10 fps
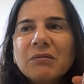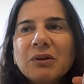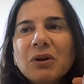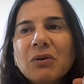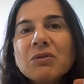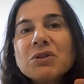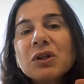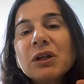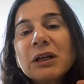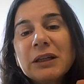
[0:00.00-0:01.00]
It's
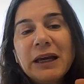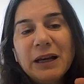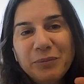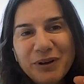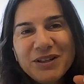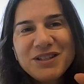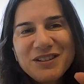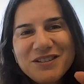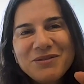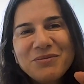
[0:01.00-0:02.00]
not on a daily
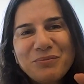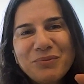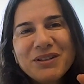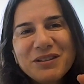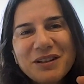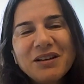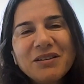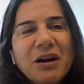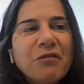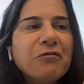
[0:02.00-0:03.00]
basis, but
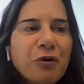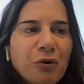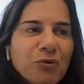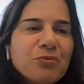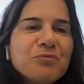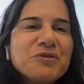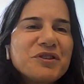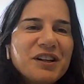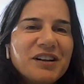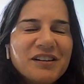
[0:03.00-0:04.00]
there are forums,
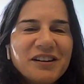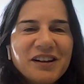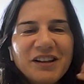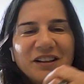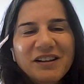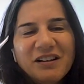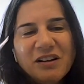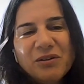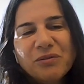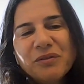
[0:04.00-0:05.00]
there are
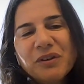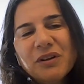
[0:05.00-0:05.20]
kind of